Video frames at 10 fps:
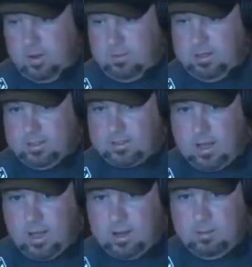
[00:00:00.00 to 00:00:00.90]
I mean, he just
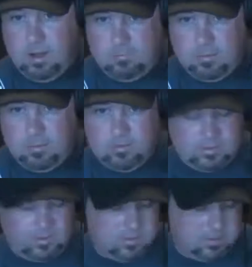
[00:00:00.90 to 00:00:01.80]
cut him up. I mean, it
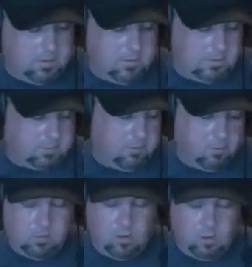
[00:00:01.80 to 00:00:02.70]
was it was it was pretty
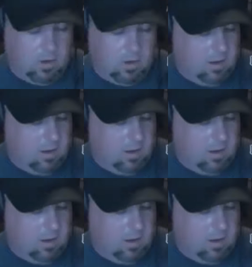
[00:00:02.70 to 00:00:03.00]
brutal.